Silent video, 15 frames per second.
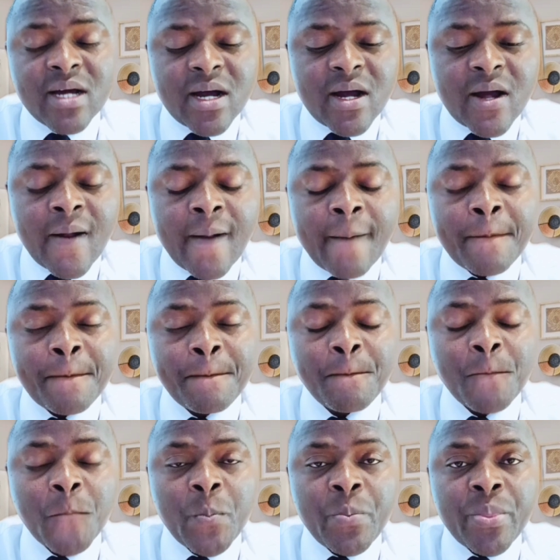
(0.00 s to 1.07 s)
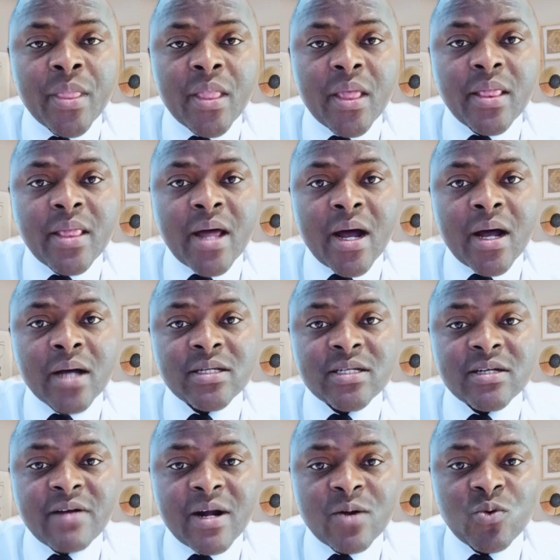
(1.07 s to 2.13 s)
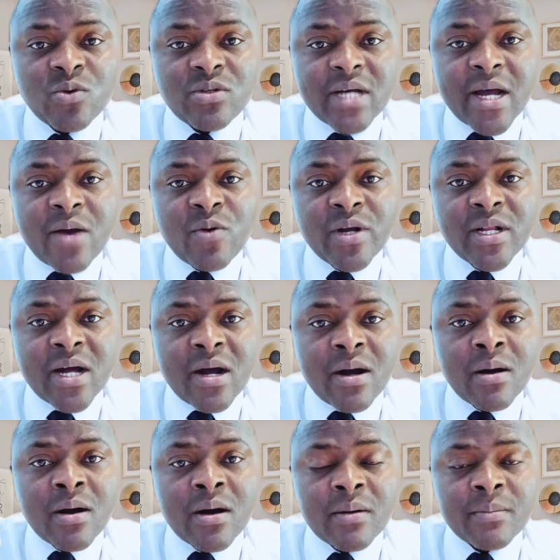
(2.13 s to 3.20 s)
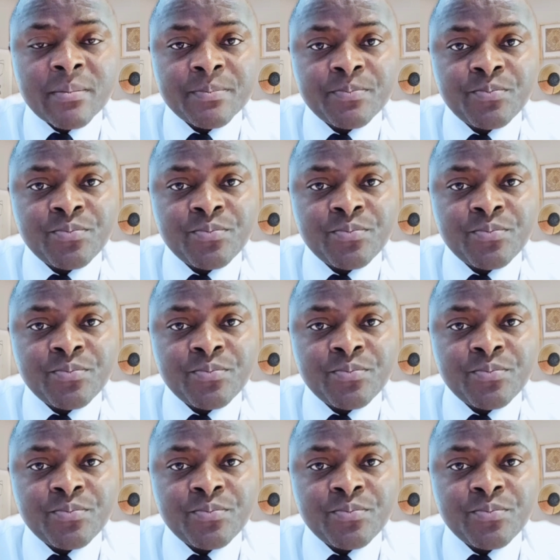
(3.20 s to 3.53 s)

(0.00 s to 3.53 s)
na Sierra Leone winner